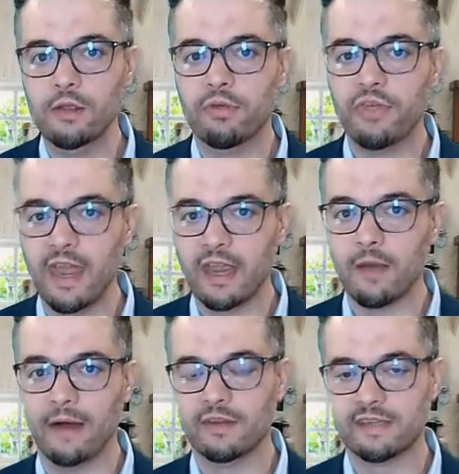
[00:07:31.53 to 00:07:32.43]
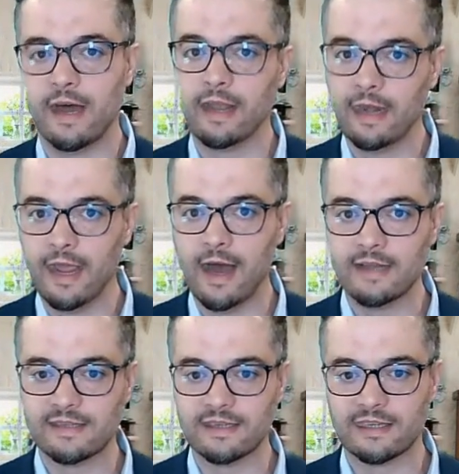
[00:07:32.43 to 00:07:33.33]
think about designing an AI
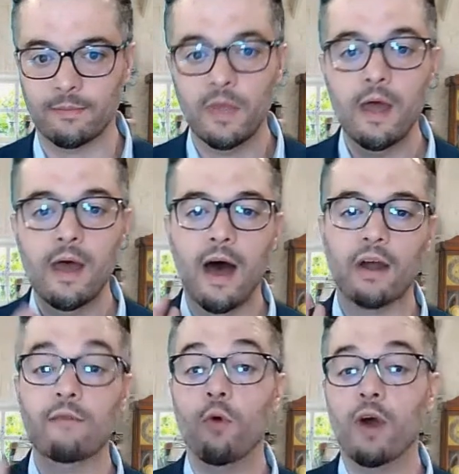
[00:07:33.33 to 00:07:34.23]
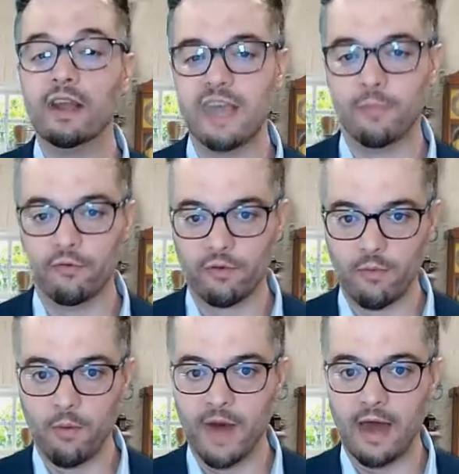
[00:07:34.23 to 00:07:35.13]
system. I'll give one example from
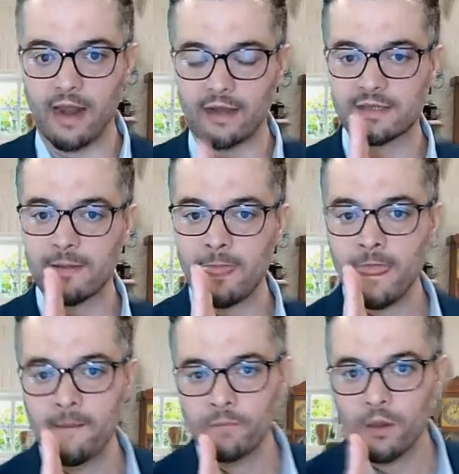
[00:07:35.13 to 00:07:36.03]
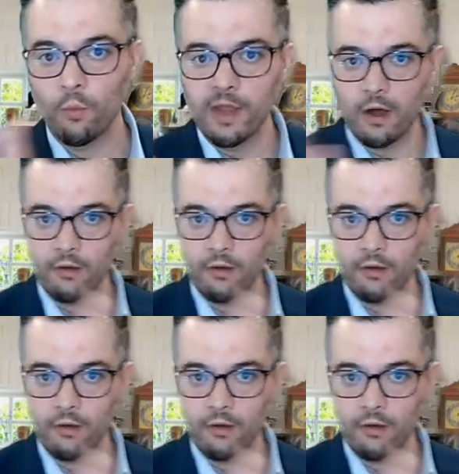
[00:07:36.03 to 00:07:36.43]
robotics. We all